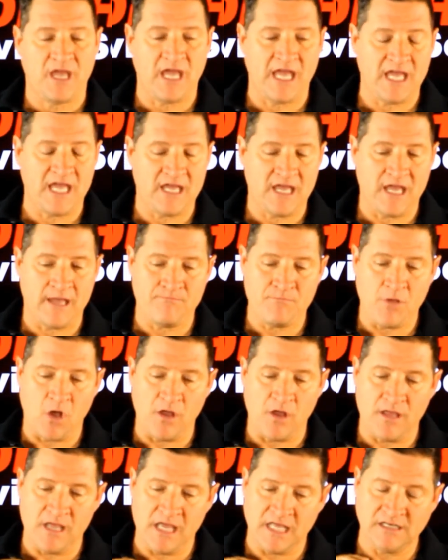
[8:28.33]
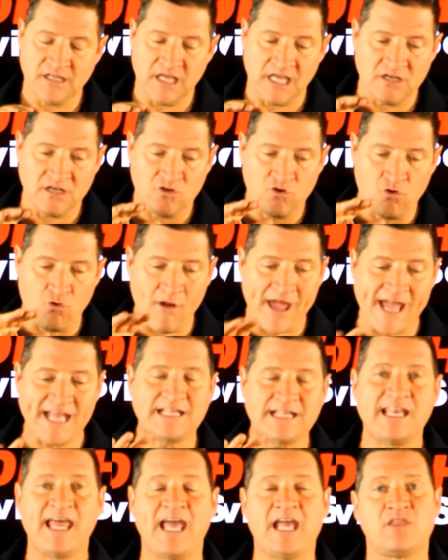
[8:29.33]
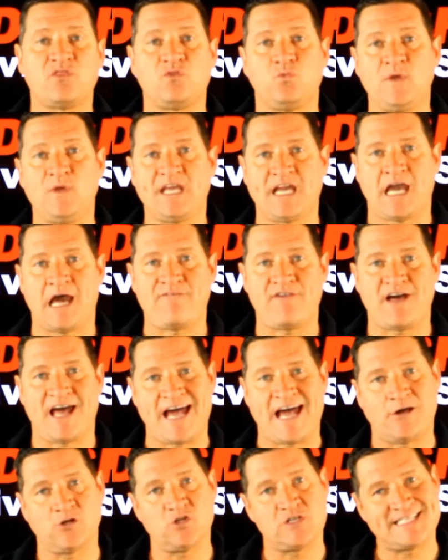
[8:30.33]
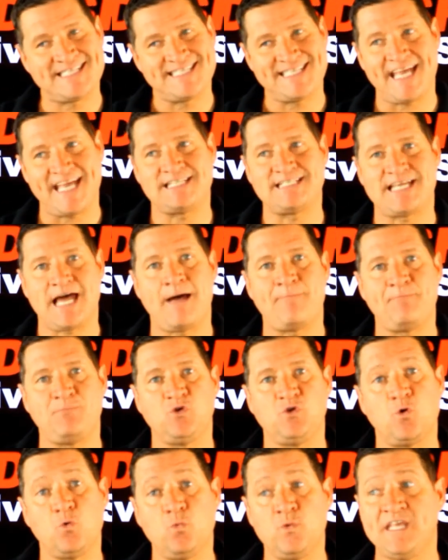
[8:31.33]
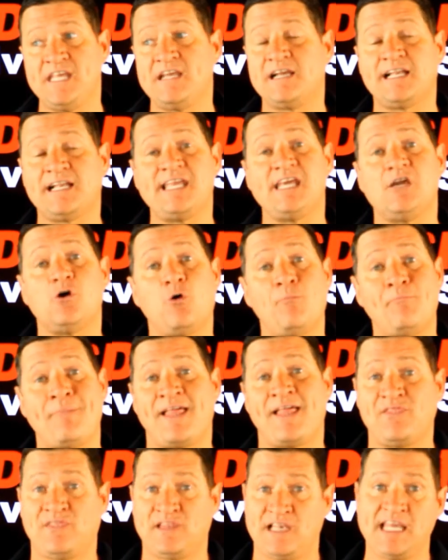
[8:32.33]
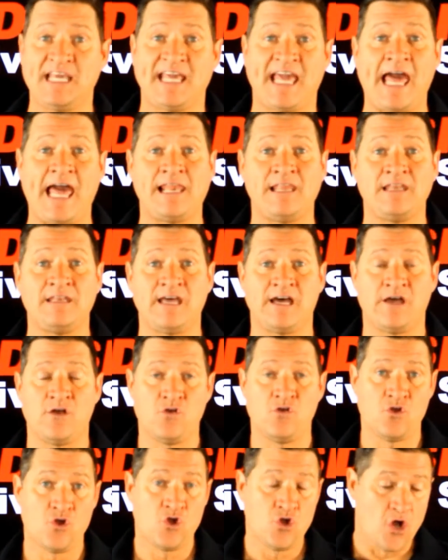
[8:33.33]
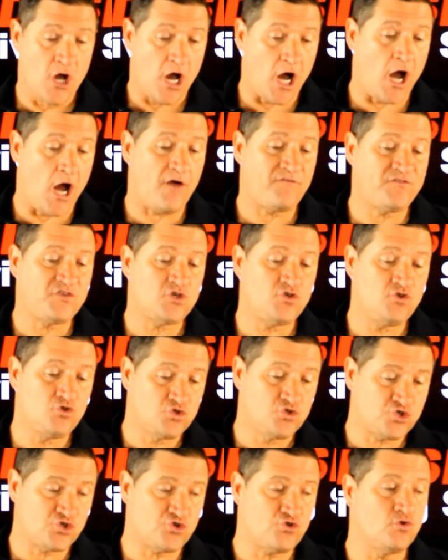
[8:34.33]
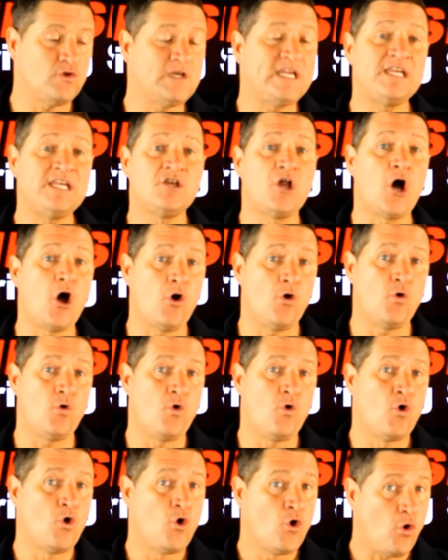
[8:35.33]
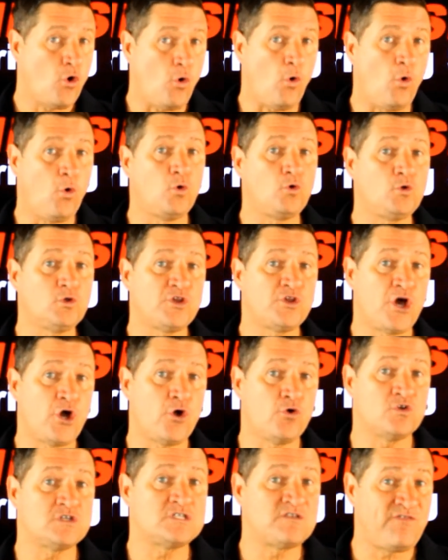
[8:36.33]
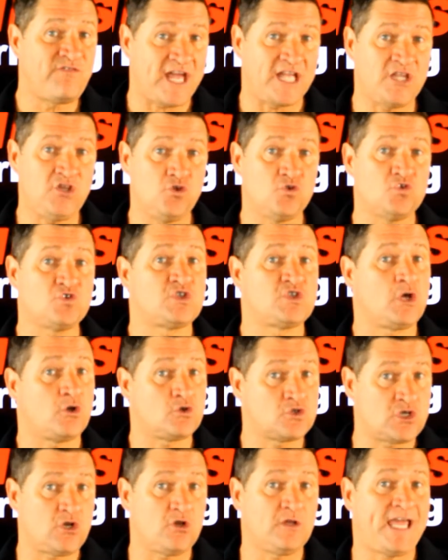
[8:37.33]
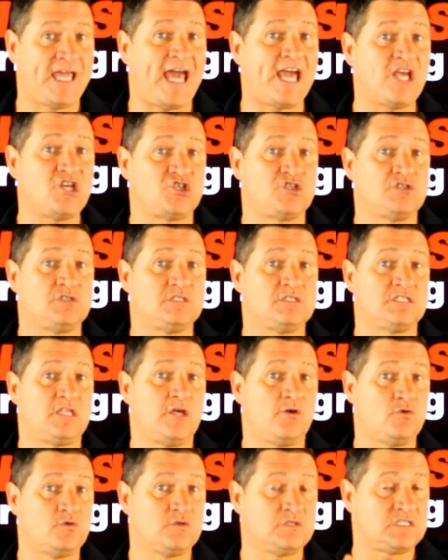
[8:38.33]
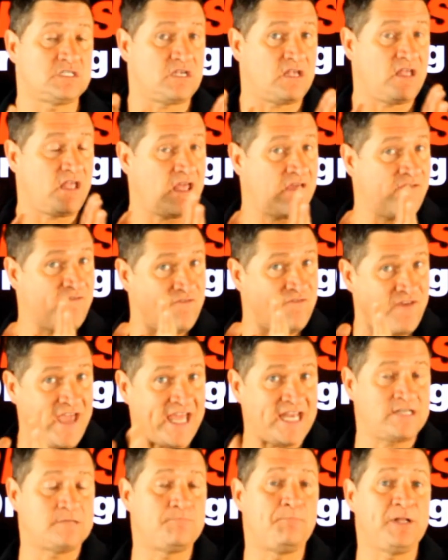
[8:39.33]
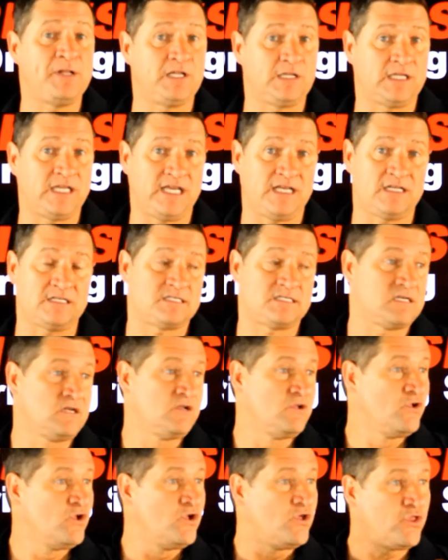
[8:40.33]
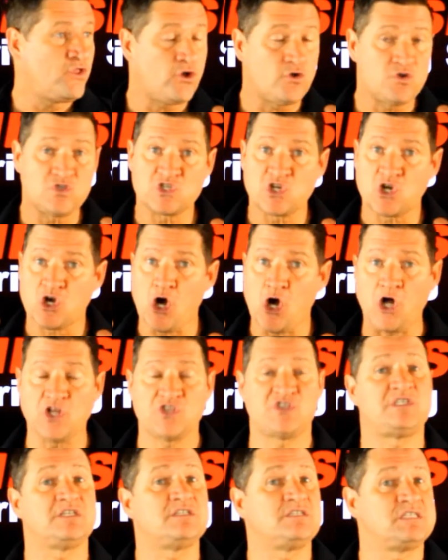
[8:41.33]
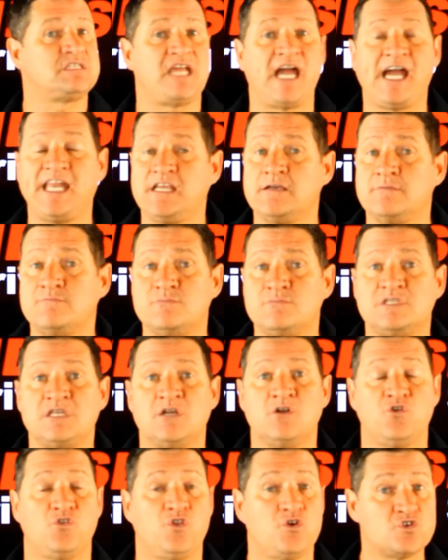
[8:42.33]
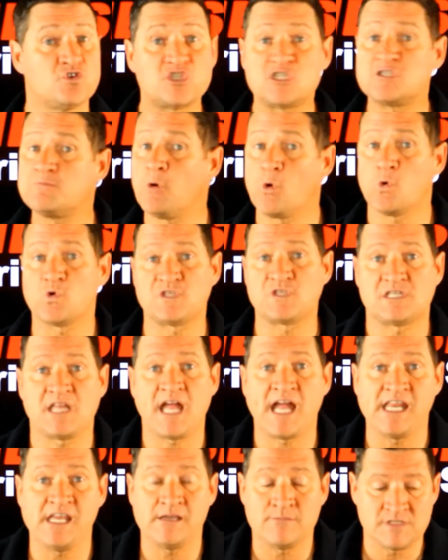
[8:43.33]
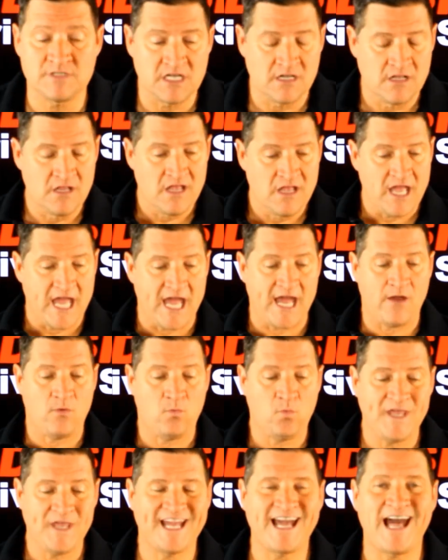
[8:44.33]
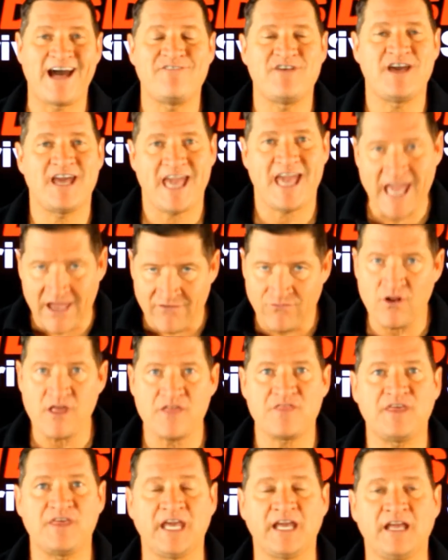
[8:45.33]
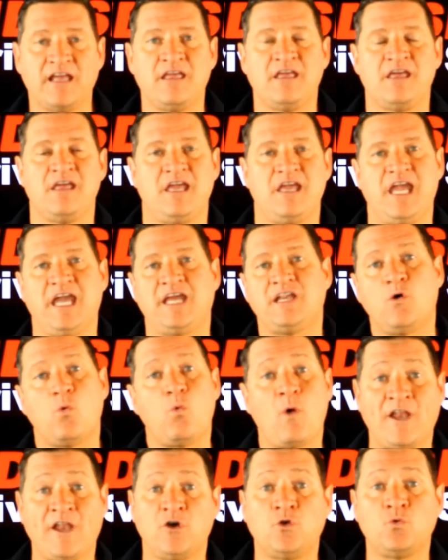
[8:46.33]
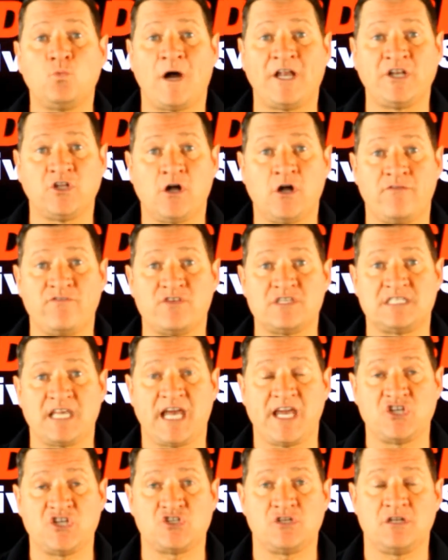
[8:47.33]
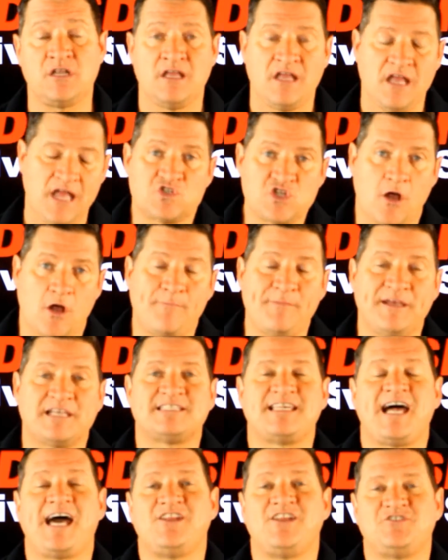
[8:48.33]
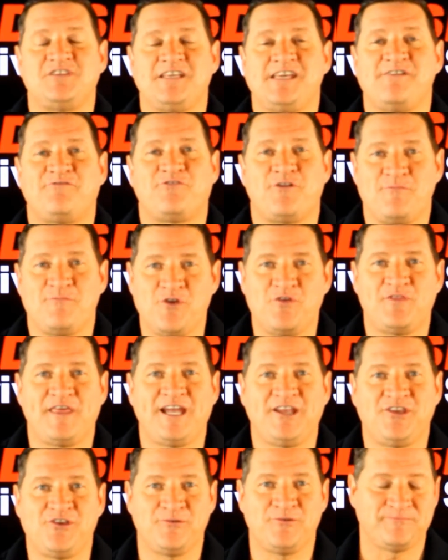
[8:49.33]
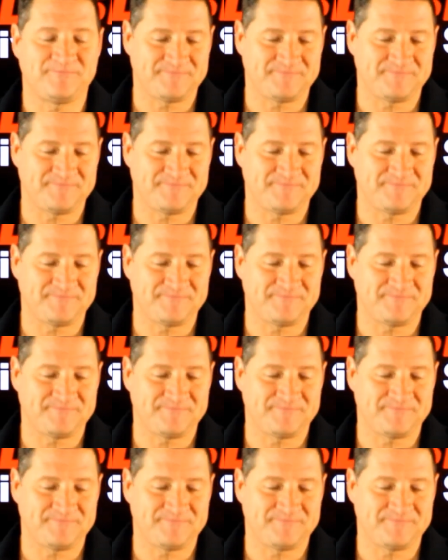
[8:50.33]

eh, um, in, in great length, we cover how to set up your weekly or monthly calendar after you truly know all those venues, those locations, those event buildings, those concert stadiums, those sports stadiums. Uh, we cover everything in a one on one conversation. So I'm excited to hear from you. Thank you.